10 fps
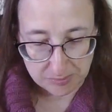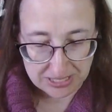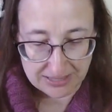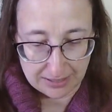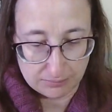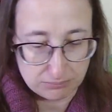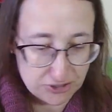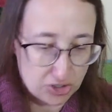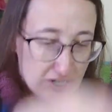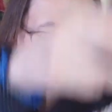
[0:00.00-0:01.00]
upside down.
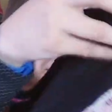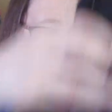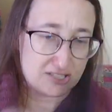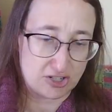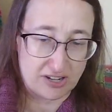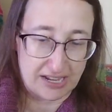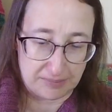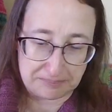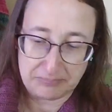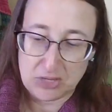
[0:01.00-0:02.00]
Sorry. Let's start
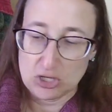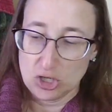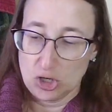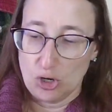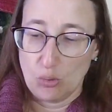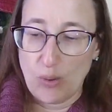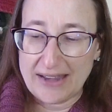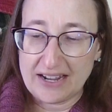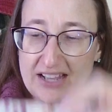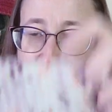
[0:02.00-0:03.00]
again. When
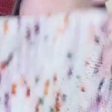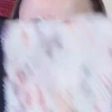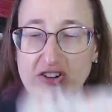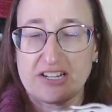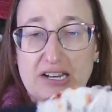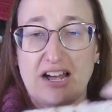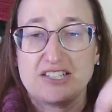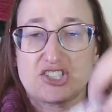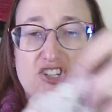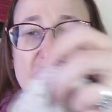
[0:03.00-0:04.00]
I
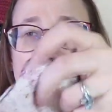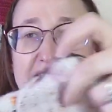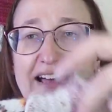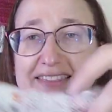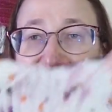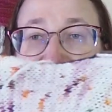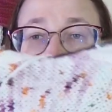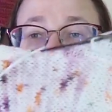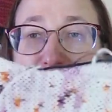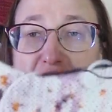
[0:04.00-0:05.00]
started at the
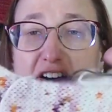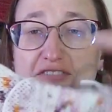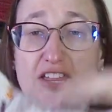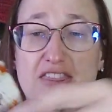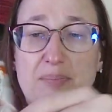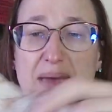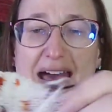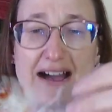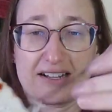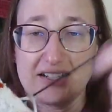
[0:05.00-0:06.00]
center of the
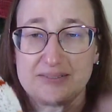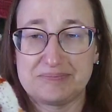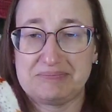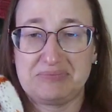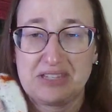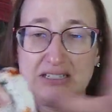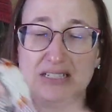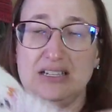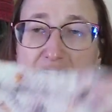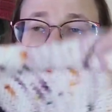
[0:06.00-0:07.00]
back.
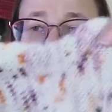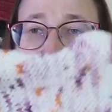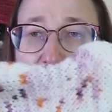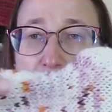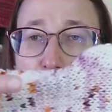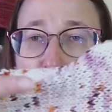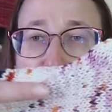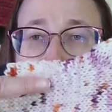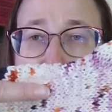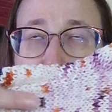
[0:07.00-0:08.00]
And I
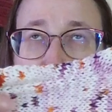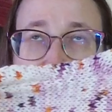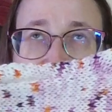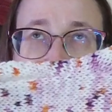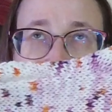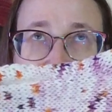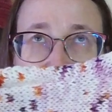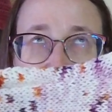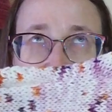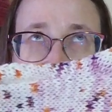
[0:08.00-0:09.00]
worked towards
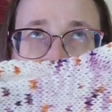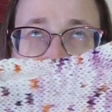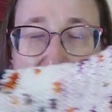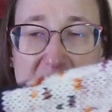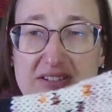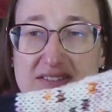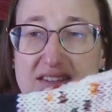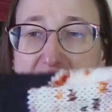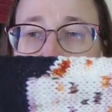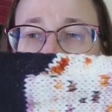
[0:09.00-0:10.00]
the, let's think about this,
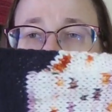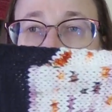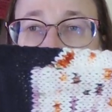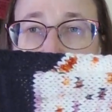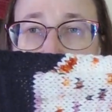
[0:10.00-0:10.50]
the back left